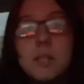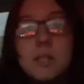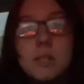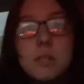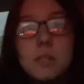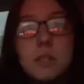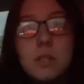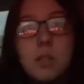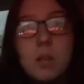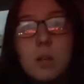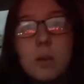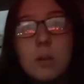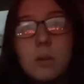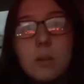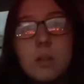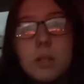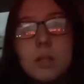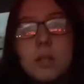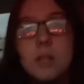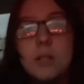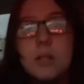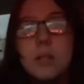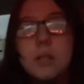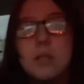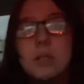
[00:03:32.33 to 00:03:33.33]
way. So,
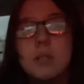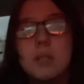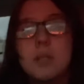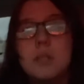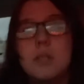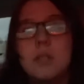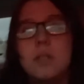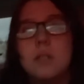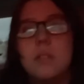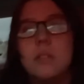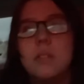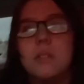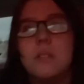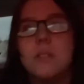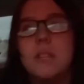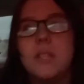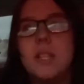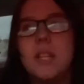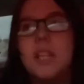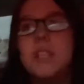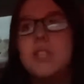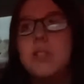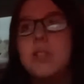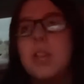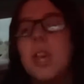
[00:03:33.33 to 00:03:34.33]
but it's like,
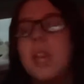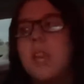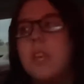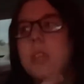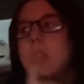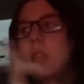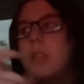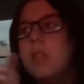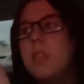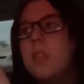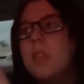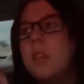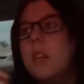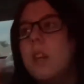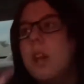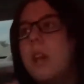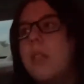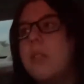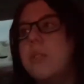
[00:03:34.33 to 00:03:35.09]
okay. It's okay, you can cut